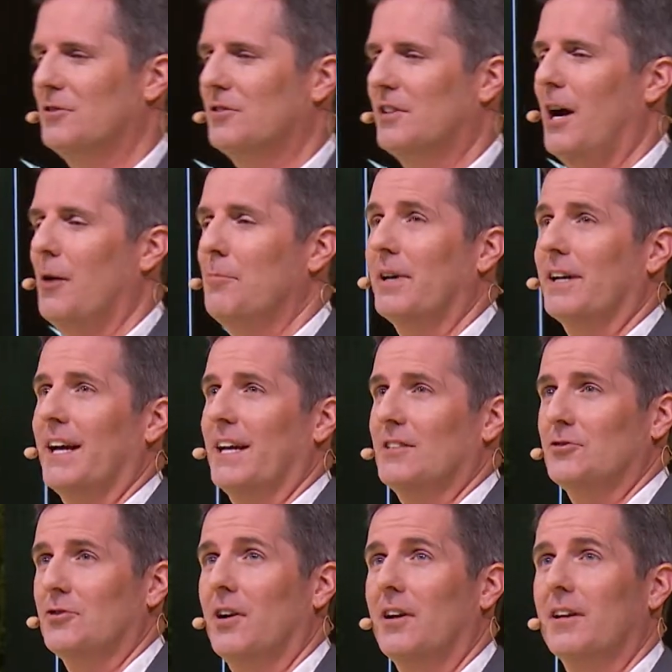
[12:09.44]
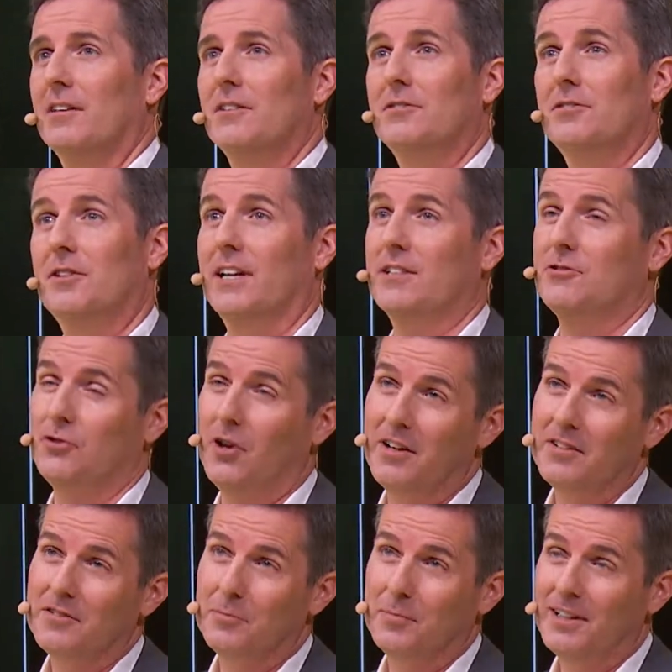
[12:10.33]
endoscopic
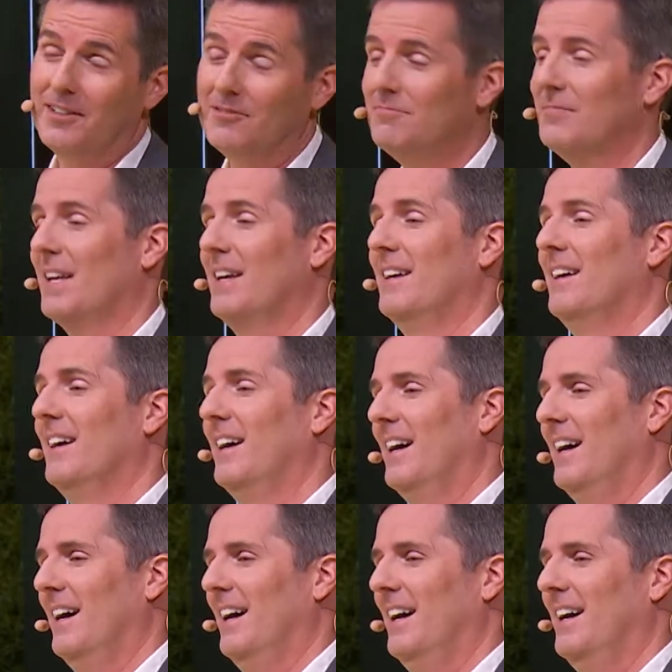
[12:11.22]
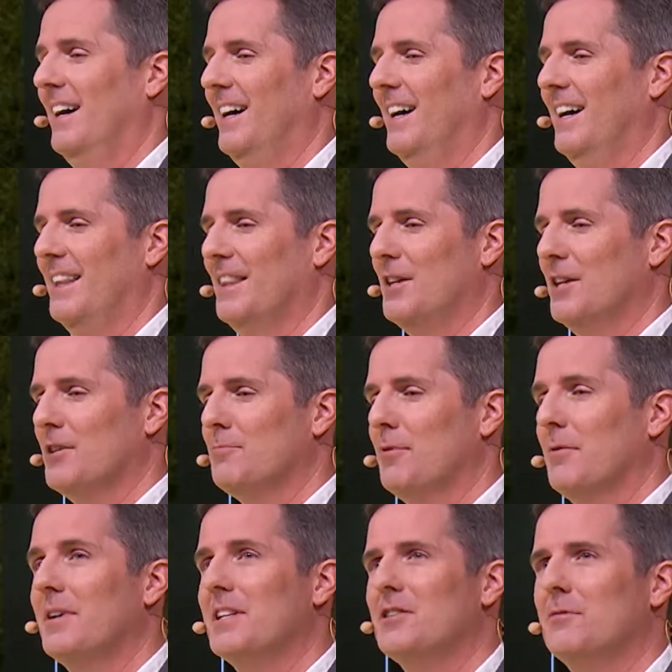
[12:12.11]
gastrostomy. Uh, this
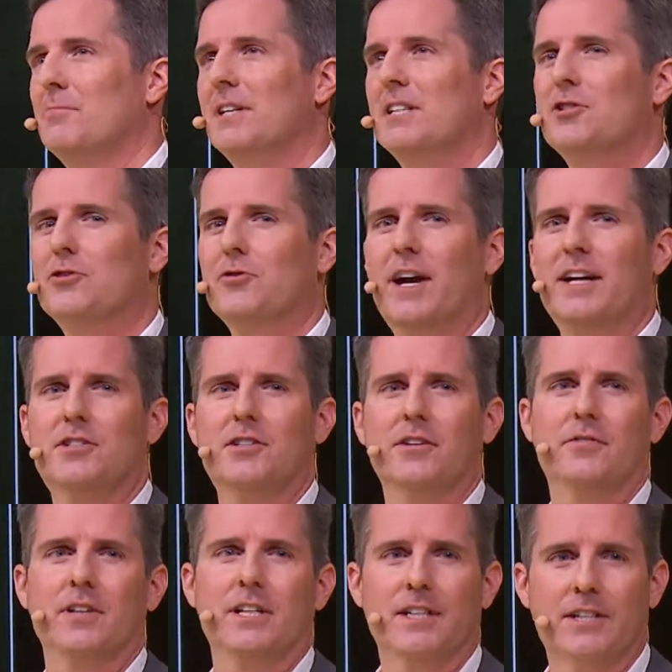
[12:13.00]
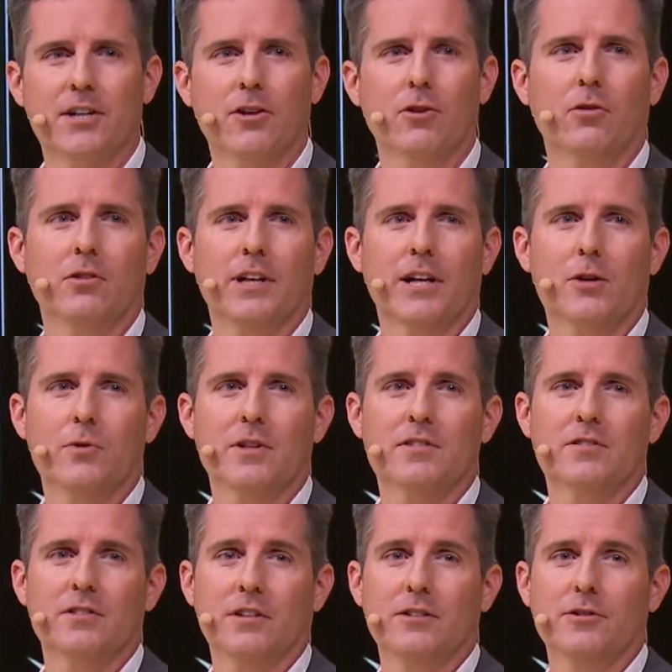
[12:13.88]
permits administration of an enteral
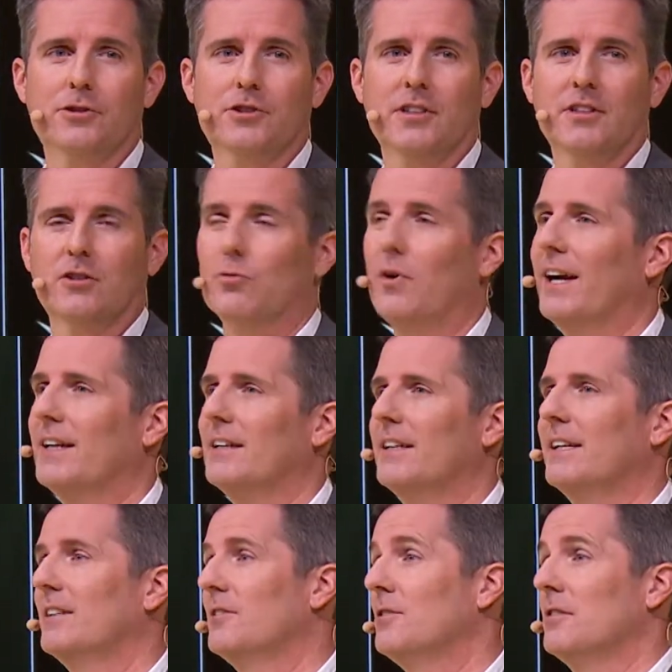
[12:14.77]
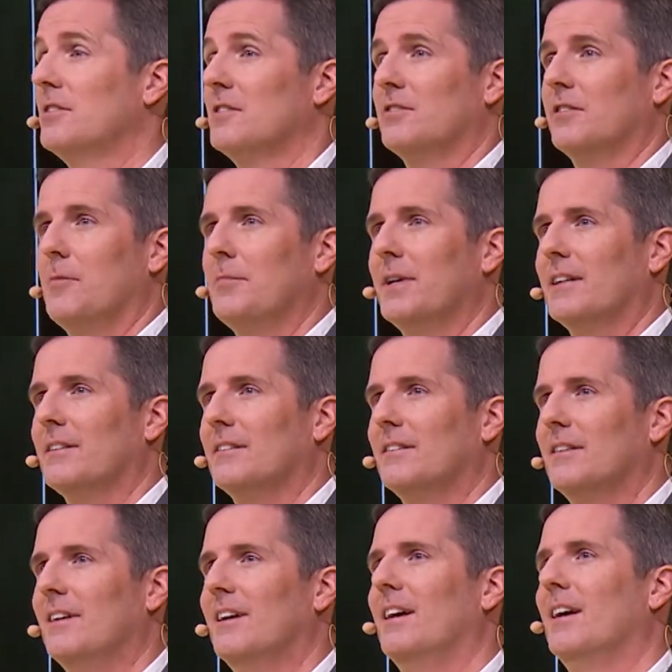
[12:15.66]
liquid solution directly into the stomach.
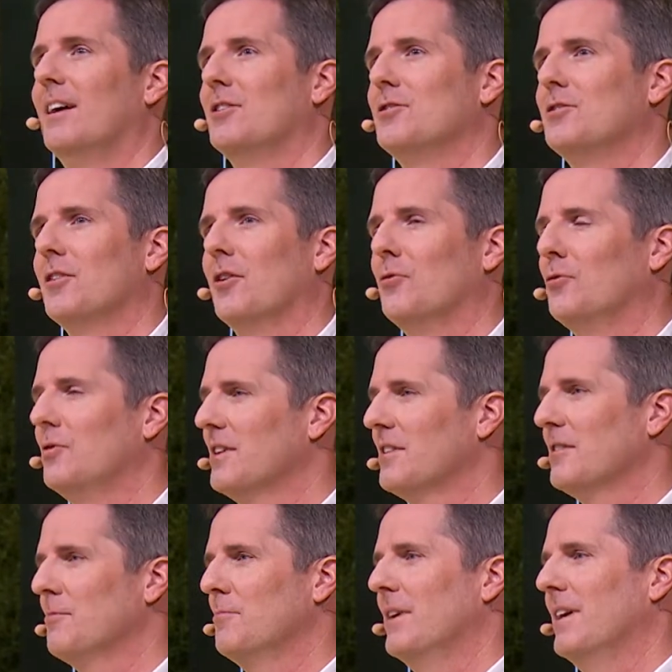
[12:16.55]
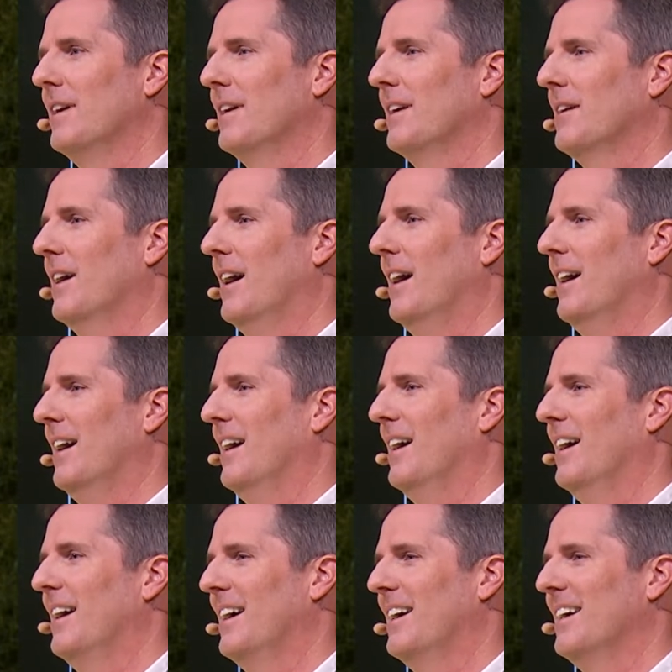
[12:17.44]
So this can be
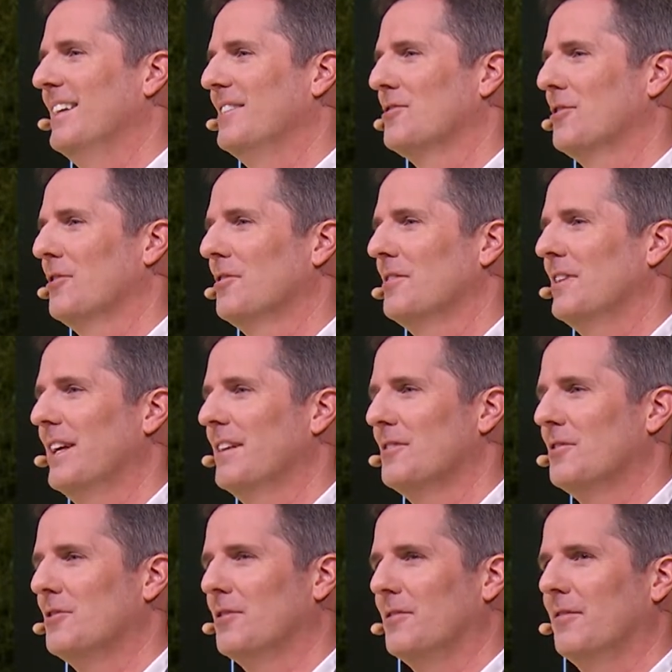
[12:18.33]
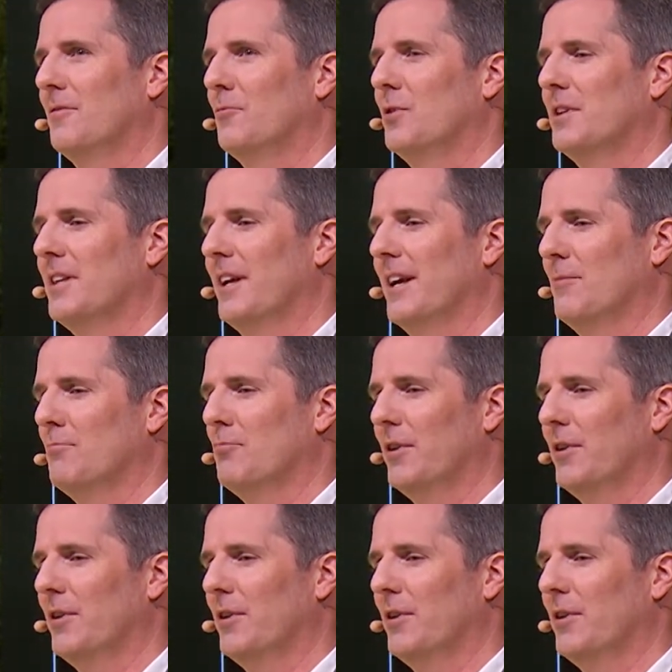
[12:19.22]
uh, inserted as, with a